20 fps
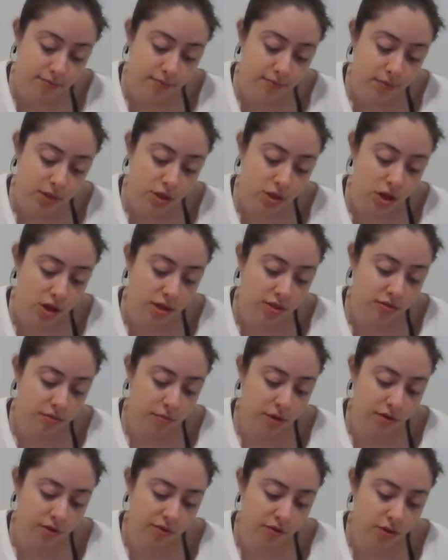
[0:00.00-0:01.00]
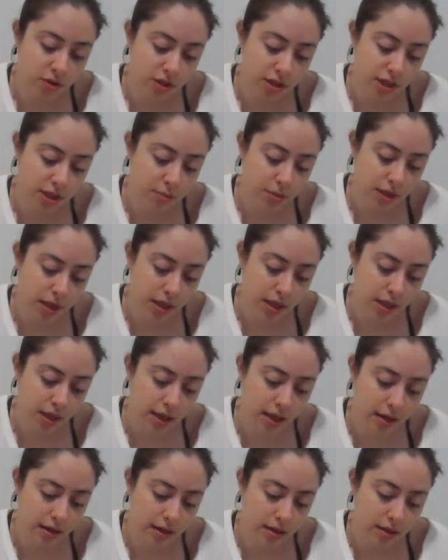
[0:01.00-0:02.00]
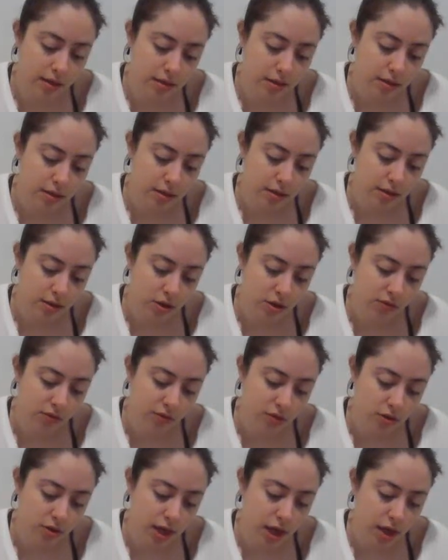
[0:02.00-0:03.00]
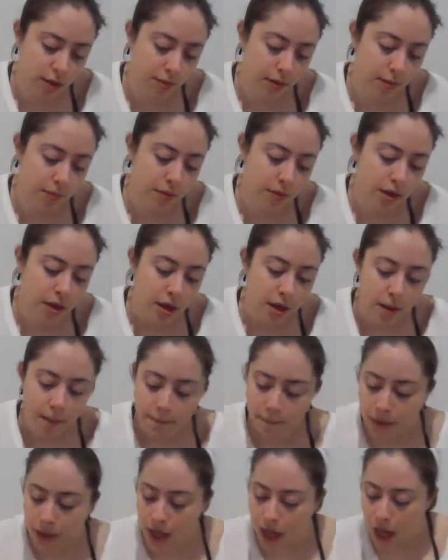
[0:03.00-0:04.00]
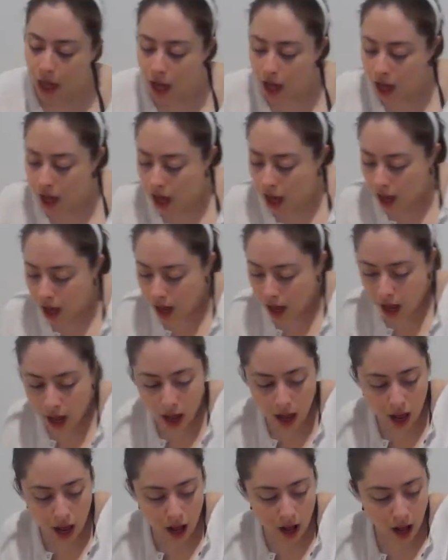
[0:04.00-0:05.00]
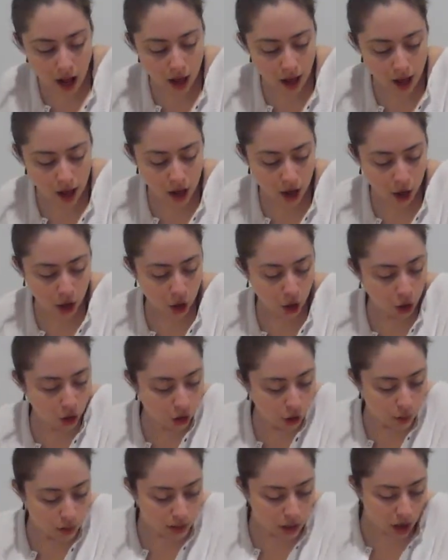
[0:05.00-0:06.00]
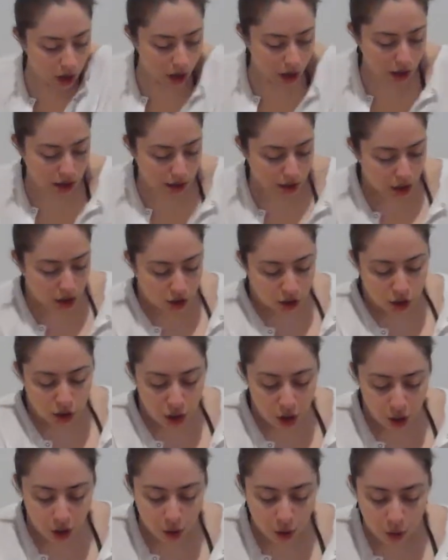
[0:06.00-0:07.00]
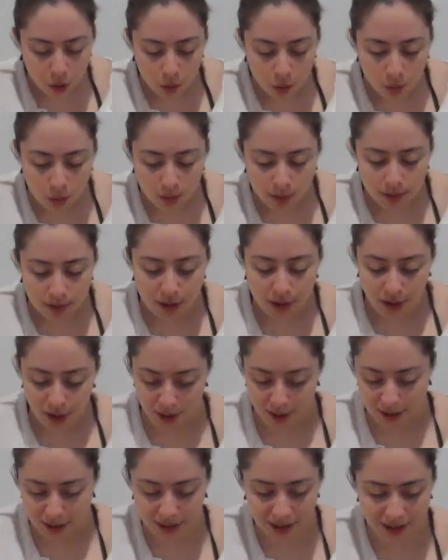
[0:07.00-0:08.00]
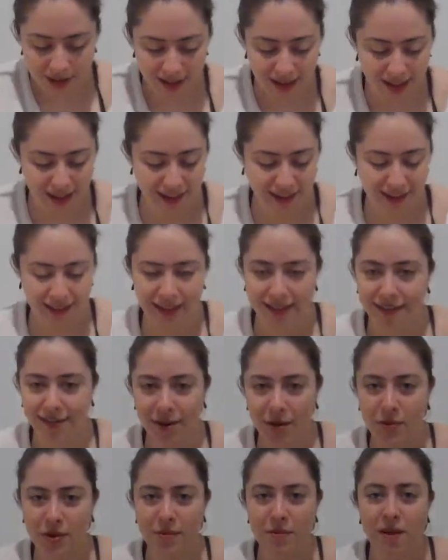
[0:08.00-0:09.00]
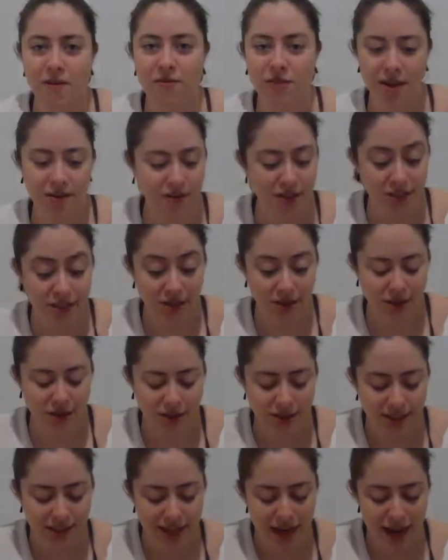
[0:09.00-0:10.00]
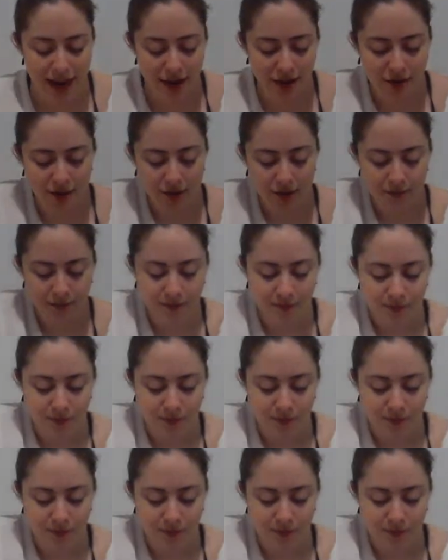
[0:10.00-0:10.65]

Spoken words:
songs from her first EP and her first album, but her new songs are so good. Like literally one of my favorite songs now,